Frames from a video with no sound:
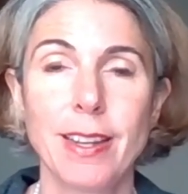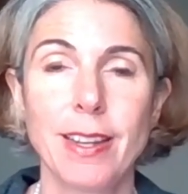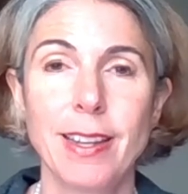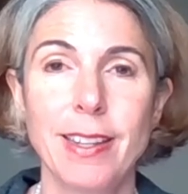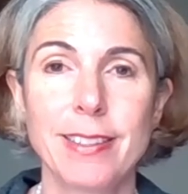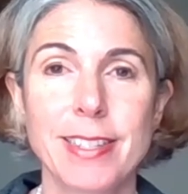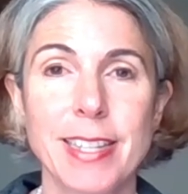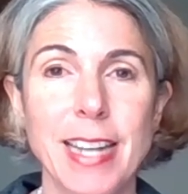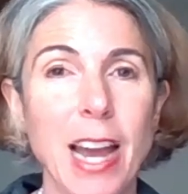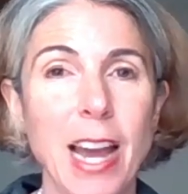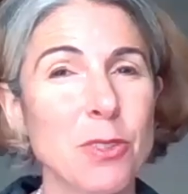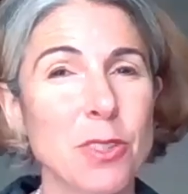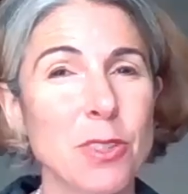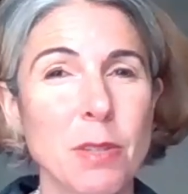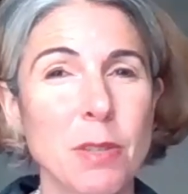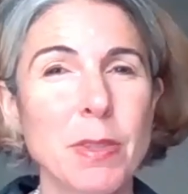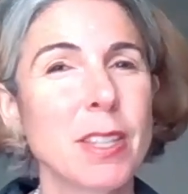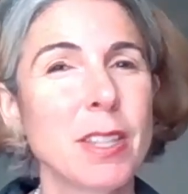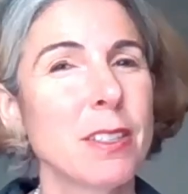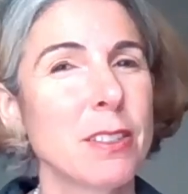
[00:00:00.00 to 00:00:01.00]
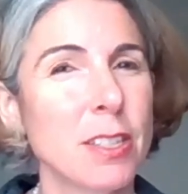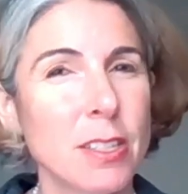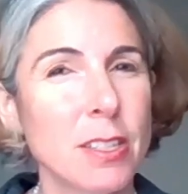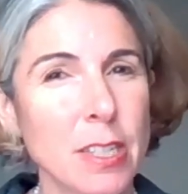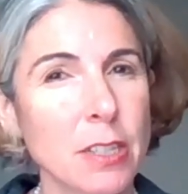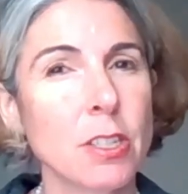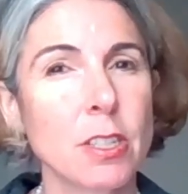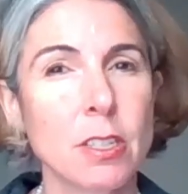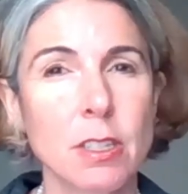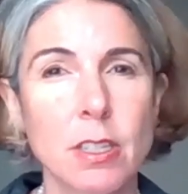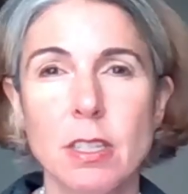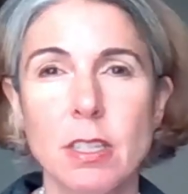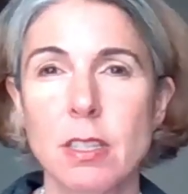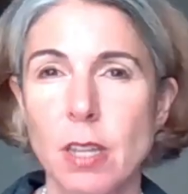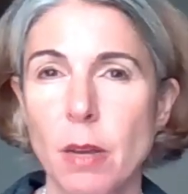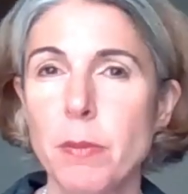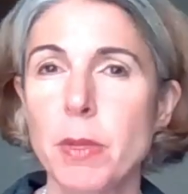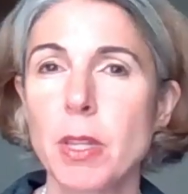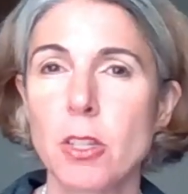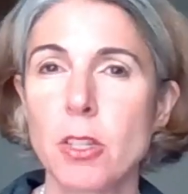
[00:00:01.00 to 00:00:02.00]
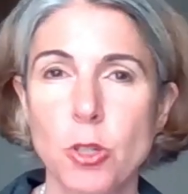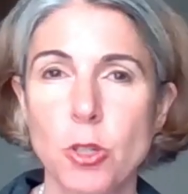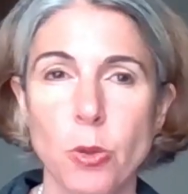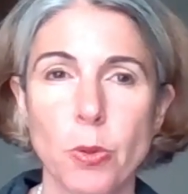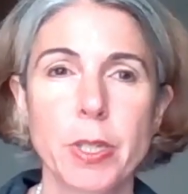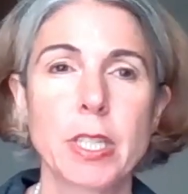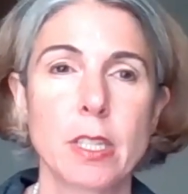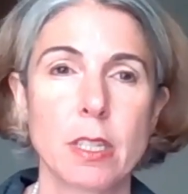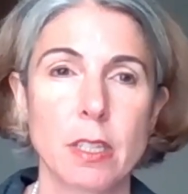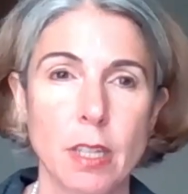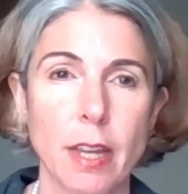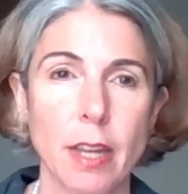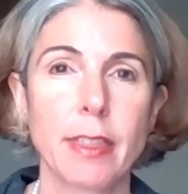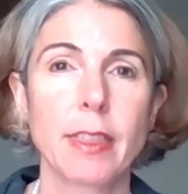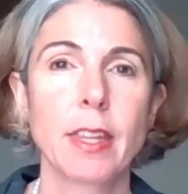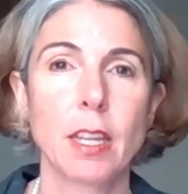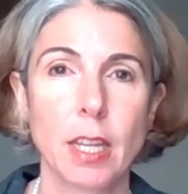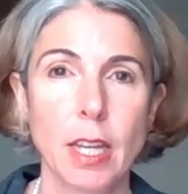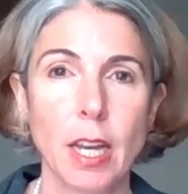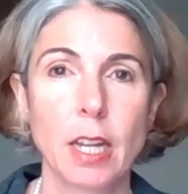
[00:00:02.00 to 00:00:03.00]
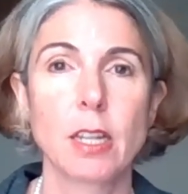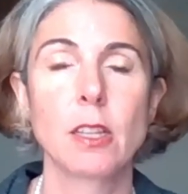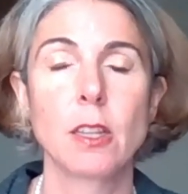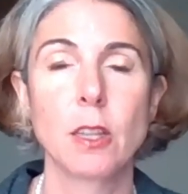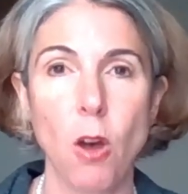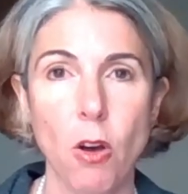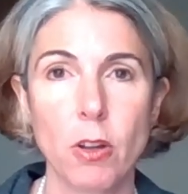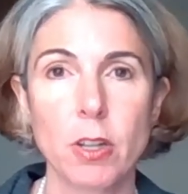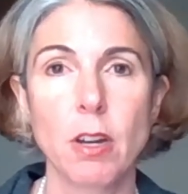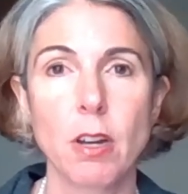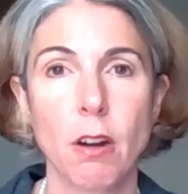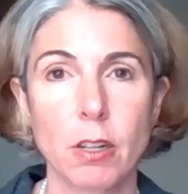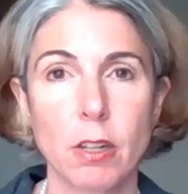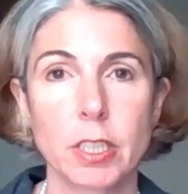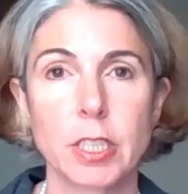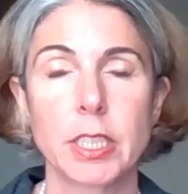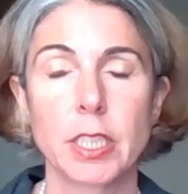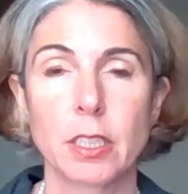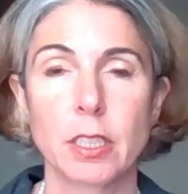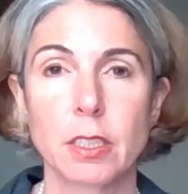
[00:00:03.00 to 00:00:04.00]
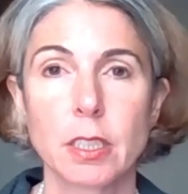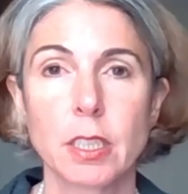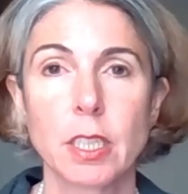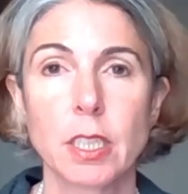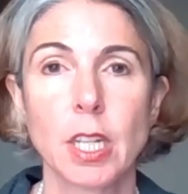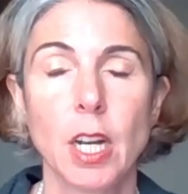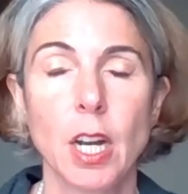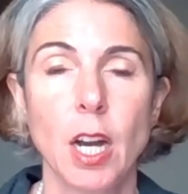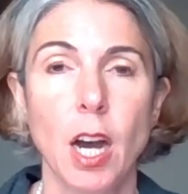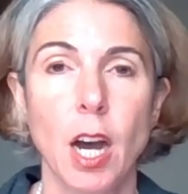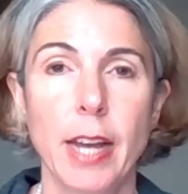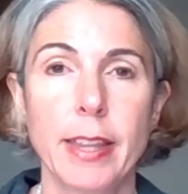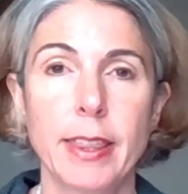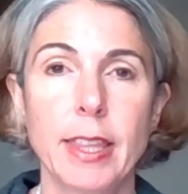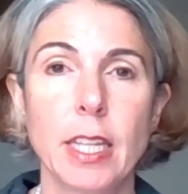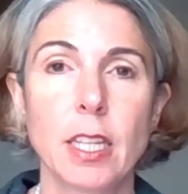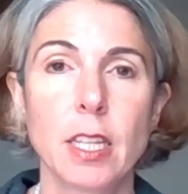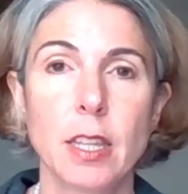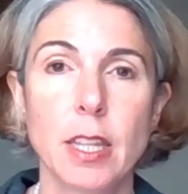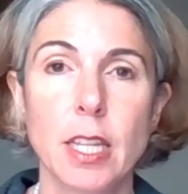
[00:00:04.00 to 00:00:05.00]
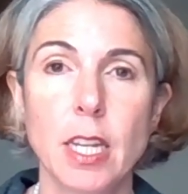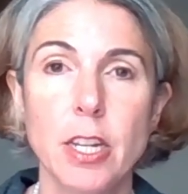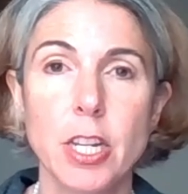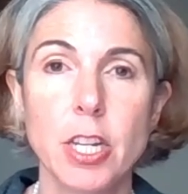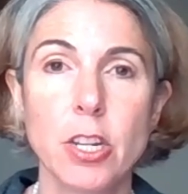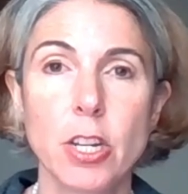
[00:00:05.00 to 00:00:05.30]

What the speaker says: is now some of the decisions and some of the choices, I think, get a lot harder. I think in the